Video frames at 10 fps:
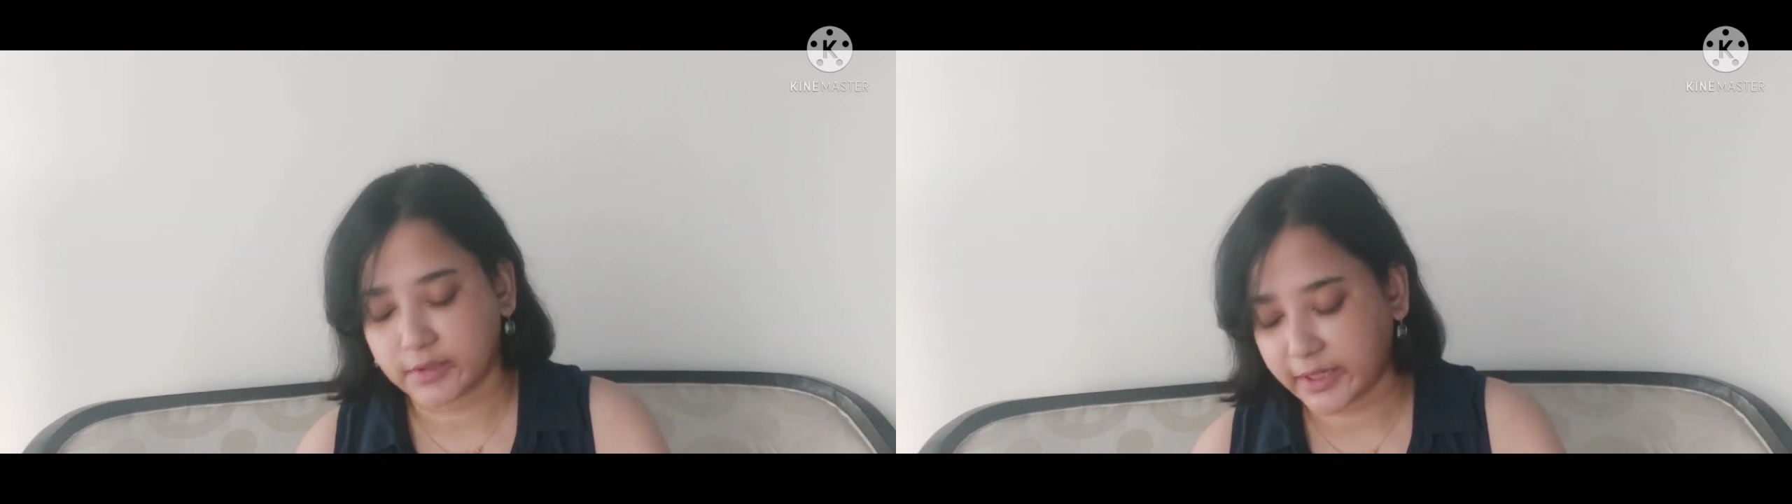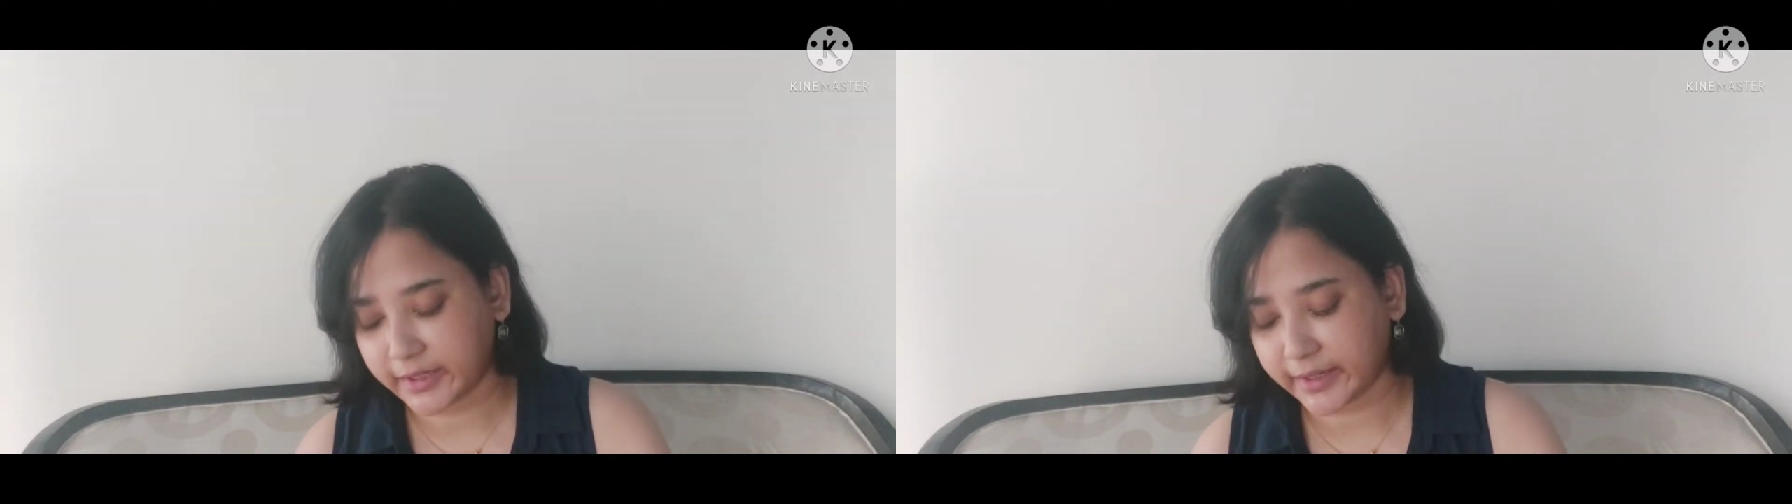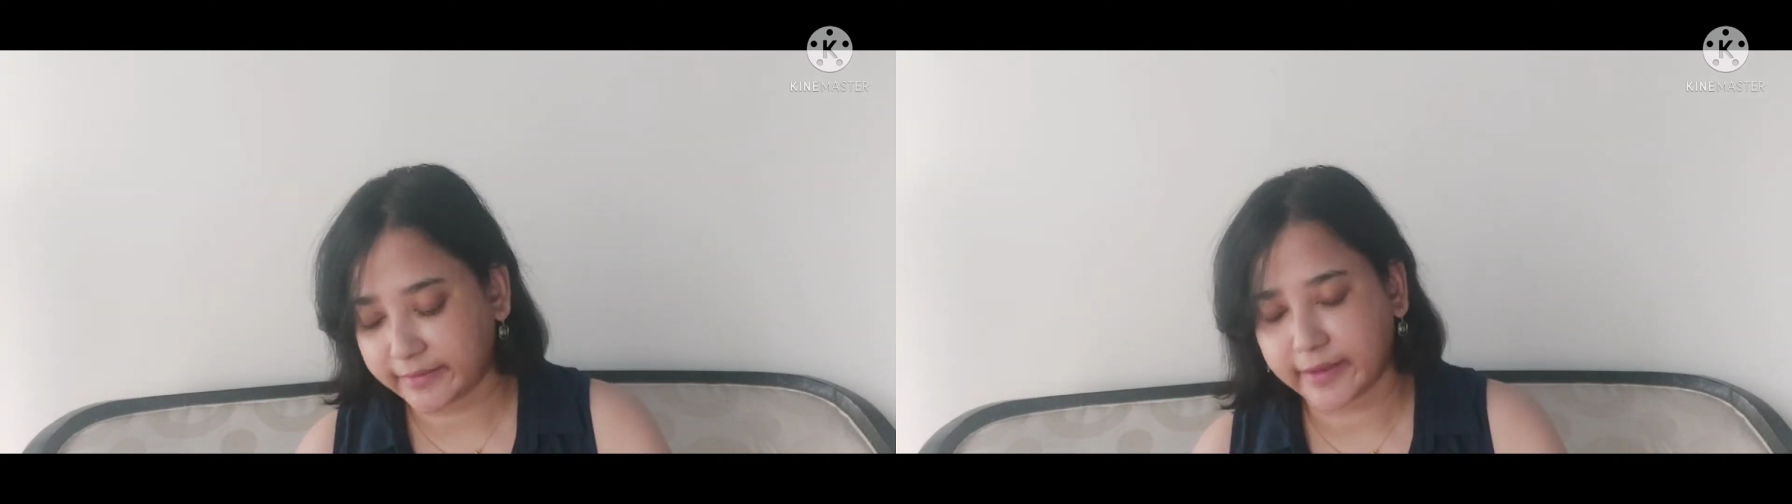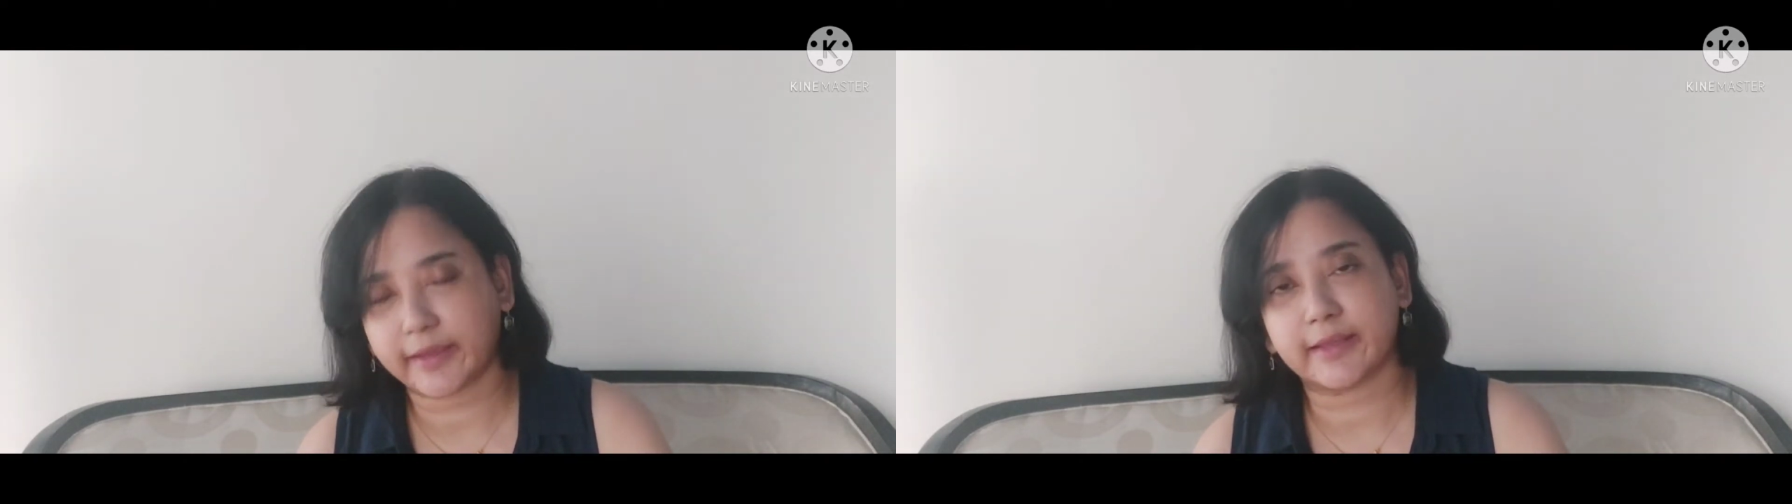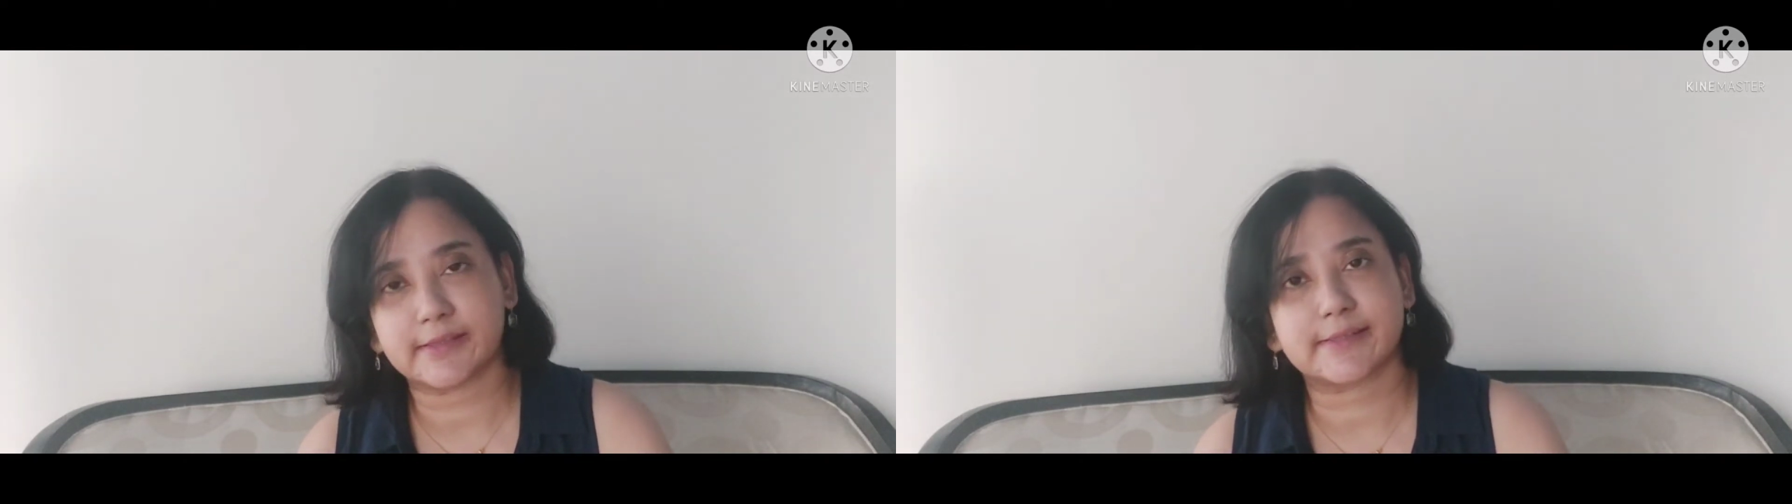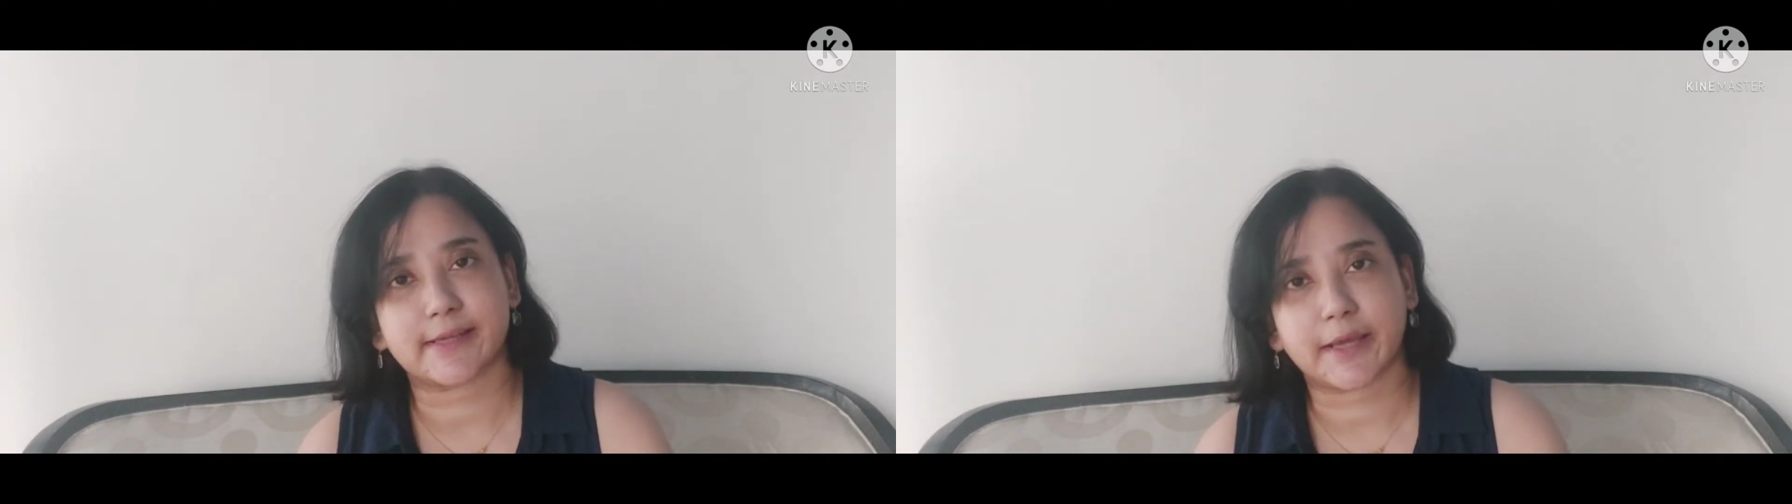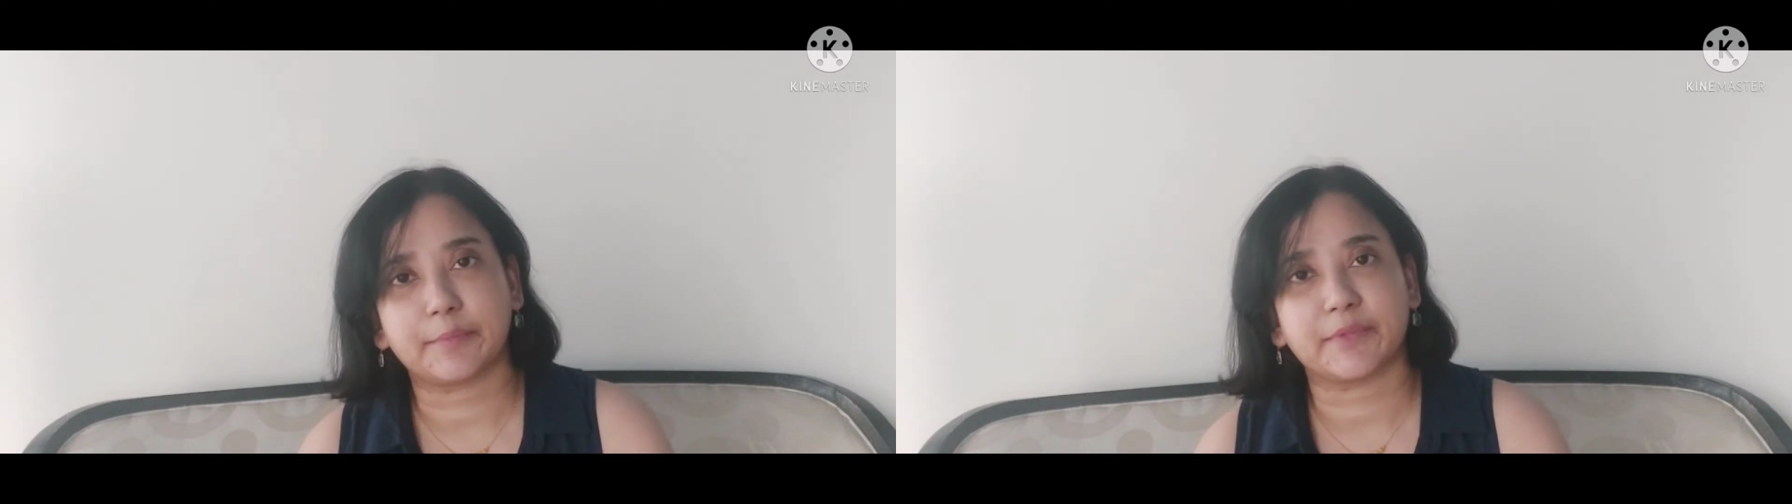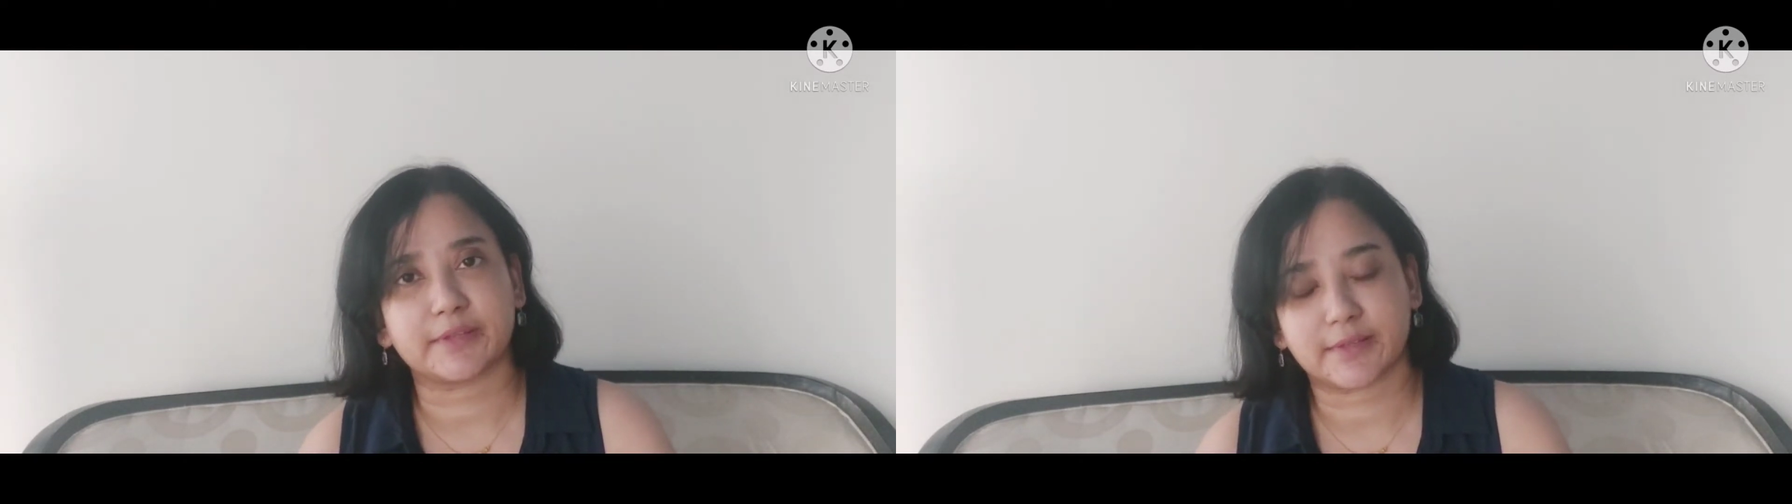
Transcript: and I think it's time that